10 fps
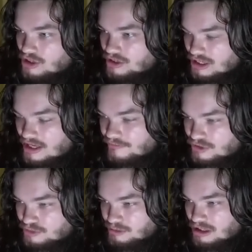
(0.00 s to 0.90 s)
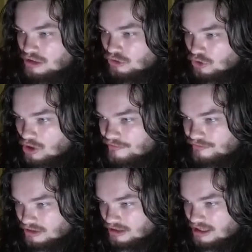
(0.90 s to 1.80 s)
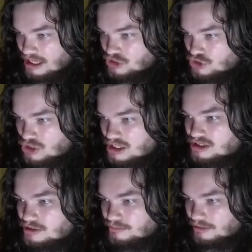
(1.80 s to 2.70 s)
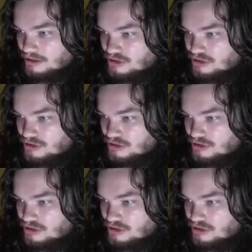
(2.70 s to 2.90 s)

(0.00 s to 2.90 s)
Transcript: the F S B lawfully and justably,